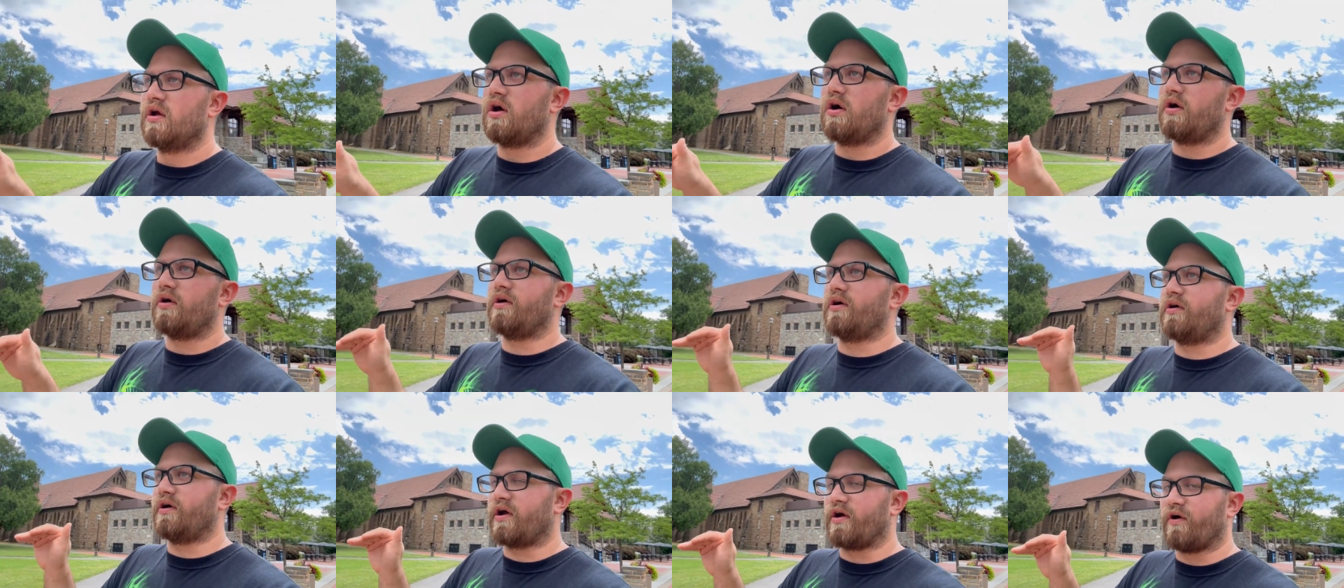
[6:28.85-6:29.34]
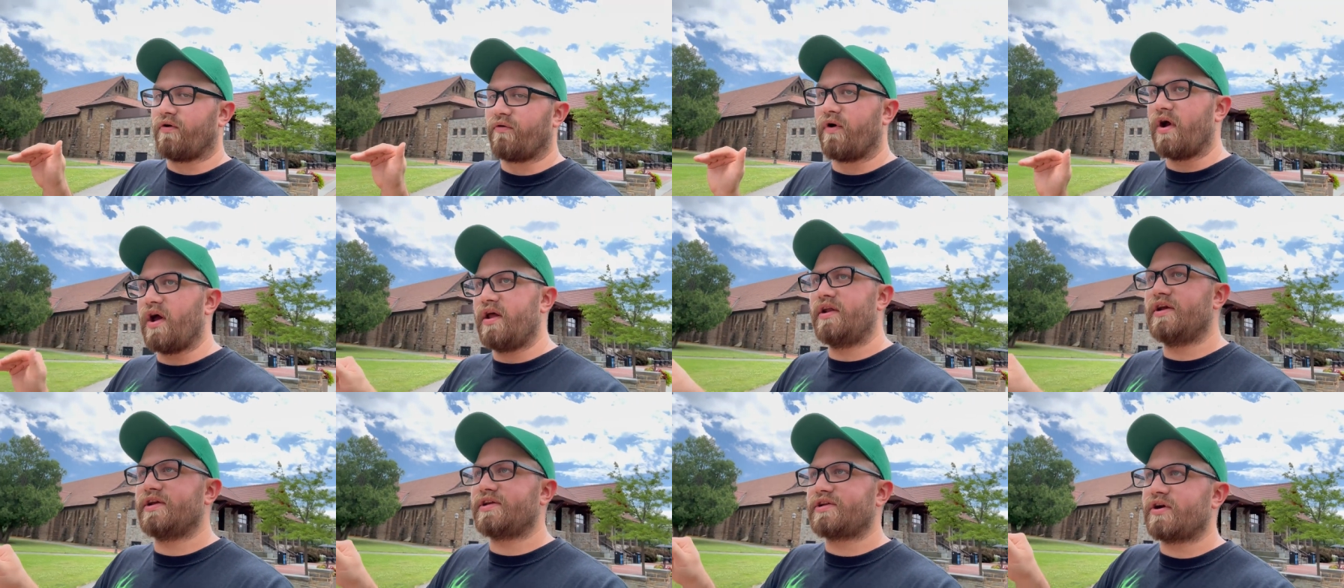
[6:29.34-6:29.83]
like a
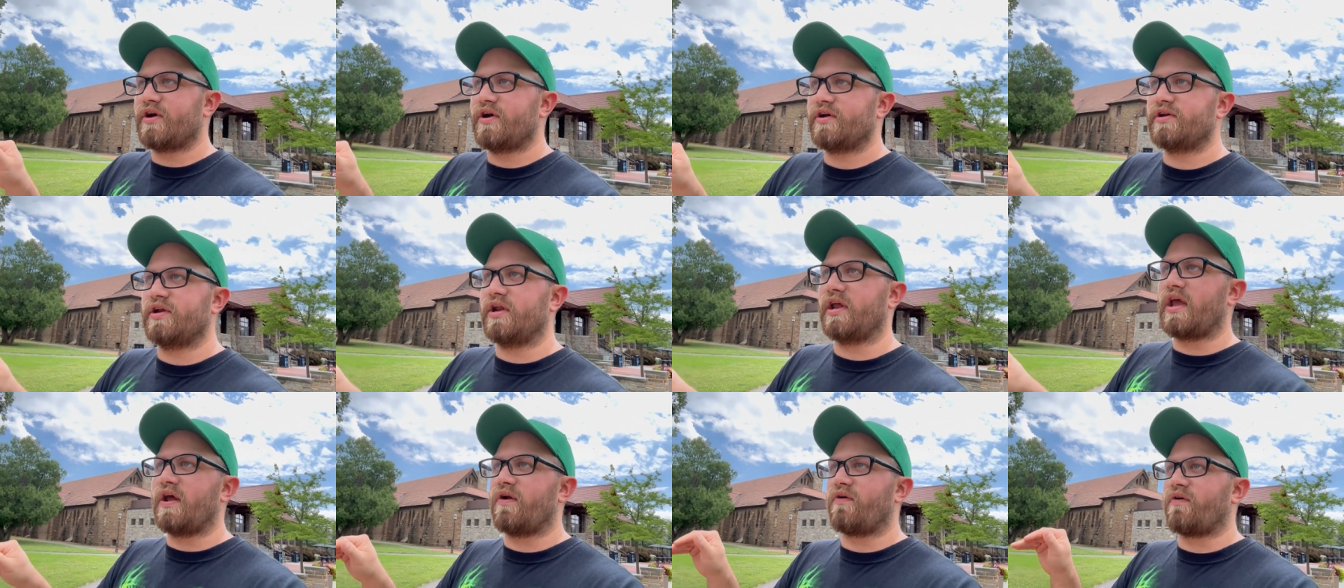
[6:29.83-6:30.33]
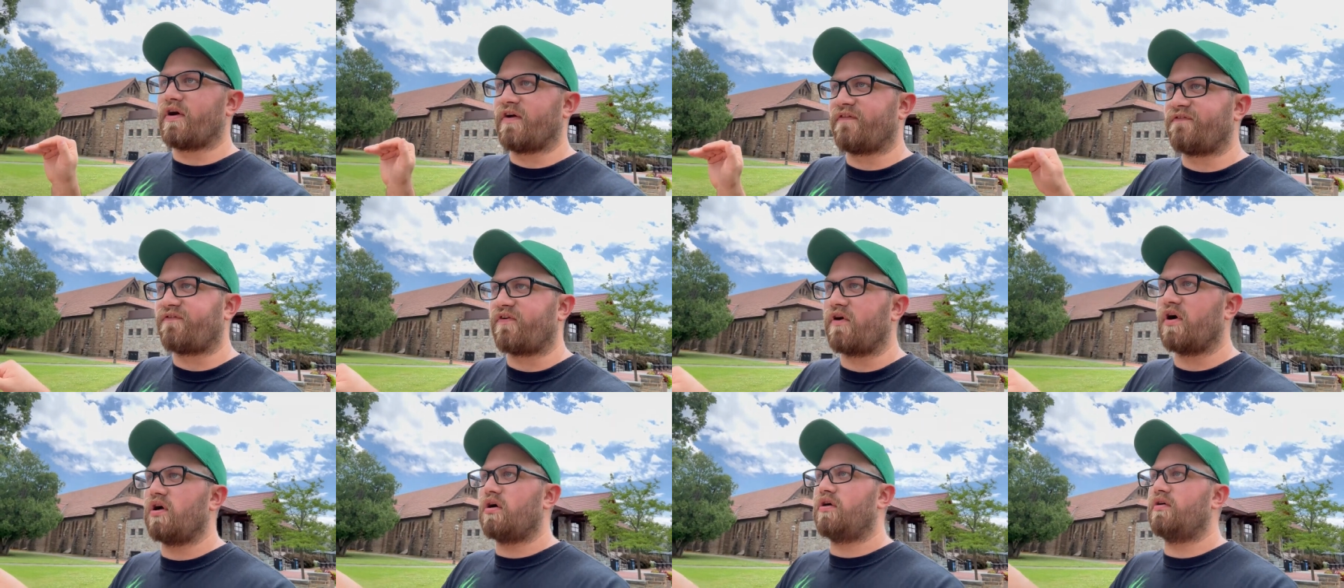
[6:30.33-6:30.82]
retina surgeon, to get a
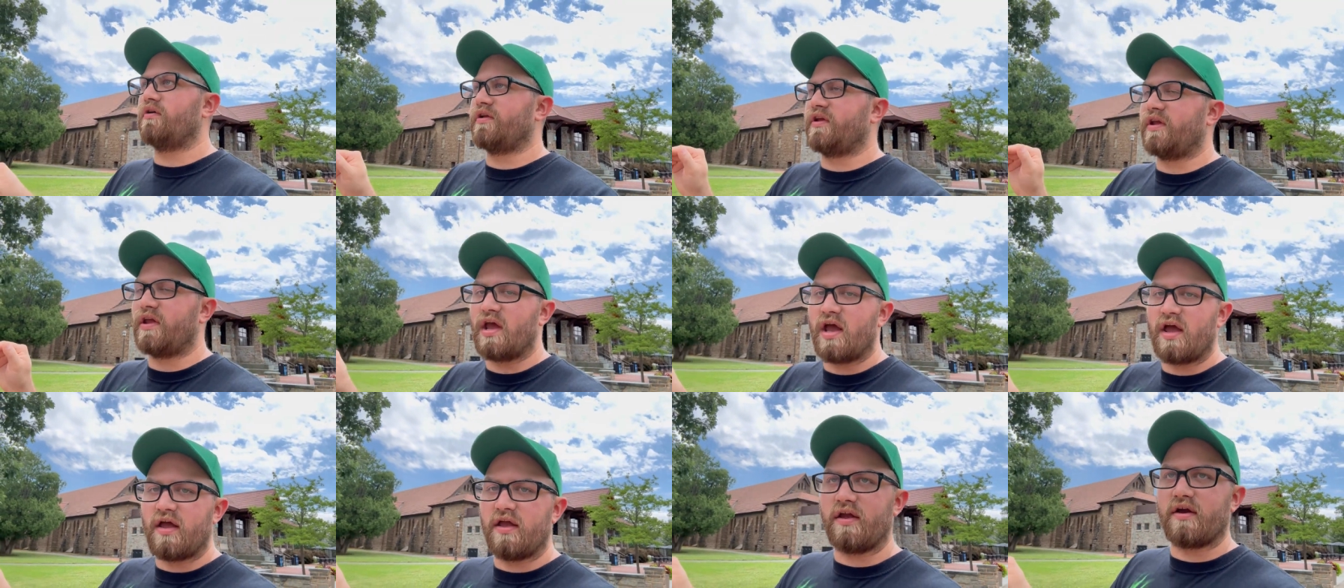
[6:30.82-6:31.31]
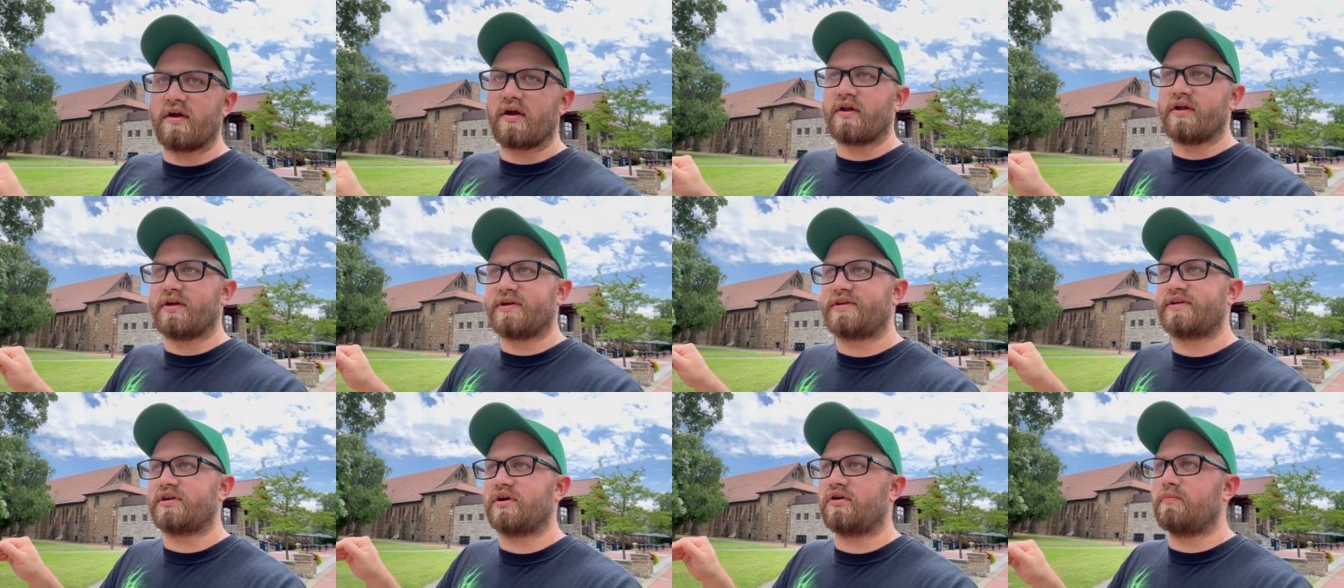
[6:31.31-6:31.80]
referral, and yet you're going
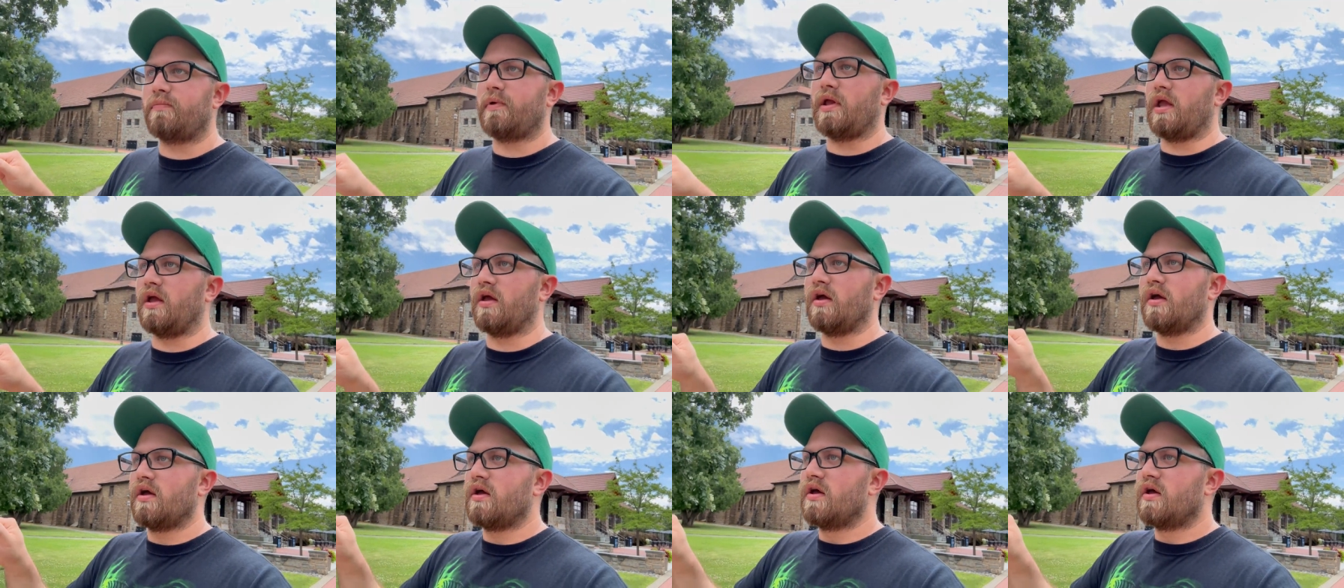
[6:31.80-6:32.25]
to still be